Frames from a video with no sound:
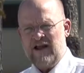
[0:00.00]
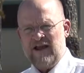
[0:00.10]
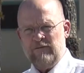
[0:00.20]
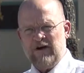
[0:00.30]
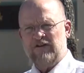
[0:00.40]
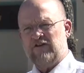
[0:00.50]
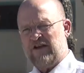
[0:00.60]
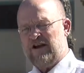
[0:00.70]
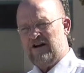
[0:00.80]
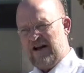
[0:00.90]
8 months
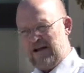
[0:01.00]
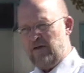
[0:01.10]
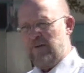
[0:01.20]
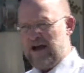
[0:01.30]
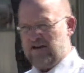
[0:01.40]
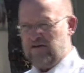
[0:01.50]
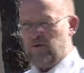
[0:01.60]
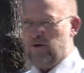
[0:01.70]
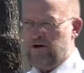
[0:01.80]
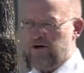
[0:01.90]
later, I came back to
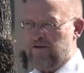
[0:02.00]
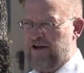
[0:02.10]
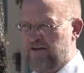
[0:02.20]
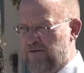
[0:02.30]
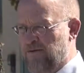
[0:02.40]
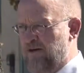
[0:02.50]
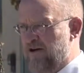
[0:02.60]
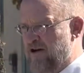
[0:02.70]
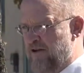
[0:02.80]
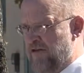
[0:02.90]
the world. That's what we
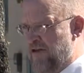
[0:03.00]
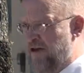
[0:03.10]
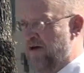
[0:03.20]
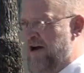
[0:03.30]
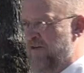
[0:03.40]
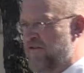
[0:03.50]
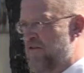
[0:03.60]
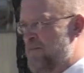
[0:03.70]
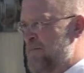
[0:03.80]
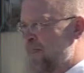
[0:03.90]
called the US.
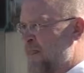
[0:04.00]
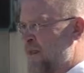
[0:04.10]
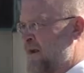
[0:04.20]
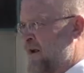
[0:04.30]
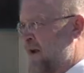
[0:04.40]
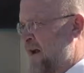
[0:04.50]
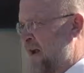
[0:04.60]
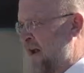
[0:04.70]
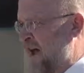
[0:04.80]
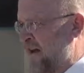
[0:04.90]

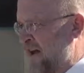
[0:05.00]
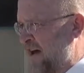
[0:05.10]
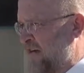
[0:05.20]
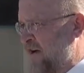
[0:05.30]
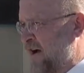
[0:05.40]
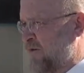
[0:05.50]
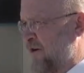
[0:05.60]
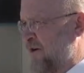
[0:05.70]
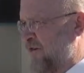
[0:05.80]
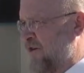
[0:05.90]
And got a job
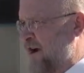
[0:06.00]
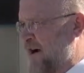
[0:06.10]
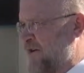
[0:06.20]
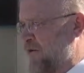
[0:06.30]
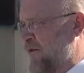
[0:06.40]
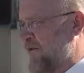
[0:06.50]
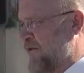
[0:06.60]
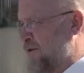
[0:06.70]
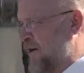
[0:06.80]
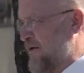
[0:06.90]
working the Chicago
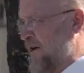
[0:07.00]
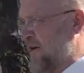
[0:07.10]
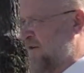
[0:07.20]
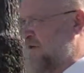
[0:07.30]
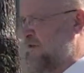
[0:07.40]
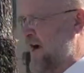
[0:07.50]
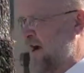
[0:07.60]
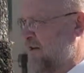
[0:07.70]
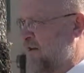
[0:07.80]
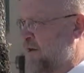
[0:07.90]
Northwestern Railroad as a
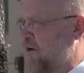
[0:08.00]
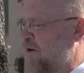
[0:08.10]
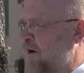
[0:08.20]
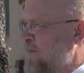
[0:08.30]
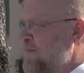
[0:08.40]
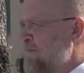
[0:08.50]
track laborer.